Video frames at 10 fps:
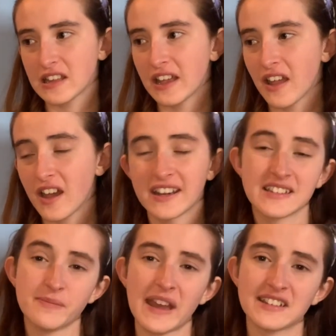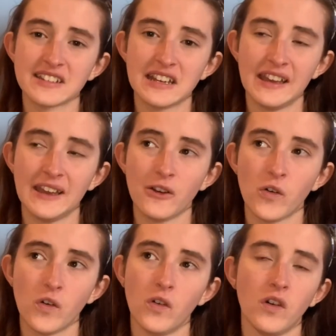like unexpectedly
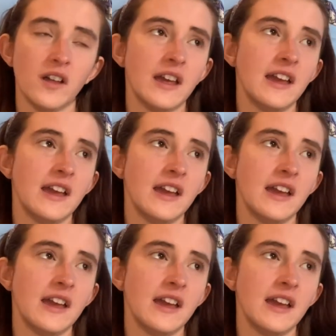or